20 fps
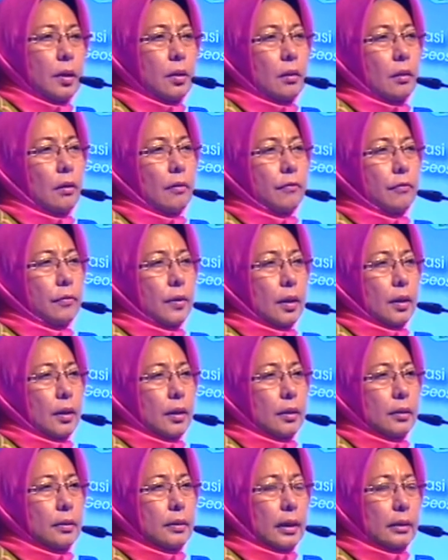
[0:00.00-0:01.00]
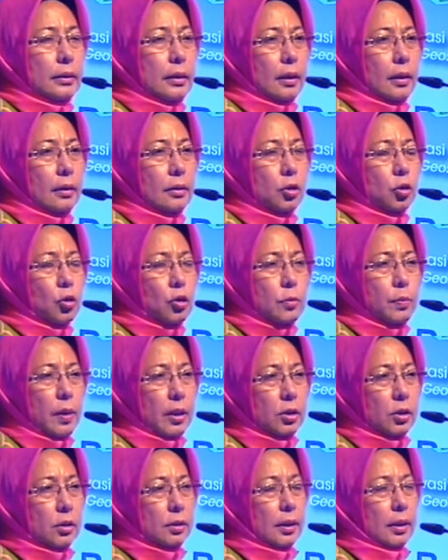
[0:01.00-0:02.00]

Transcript: of data, geospatial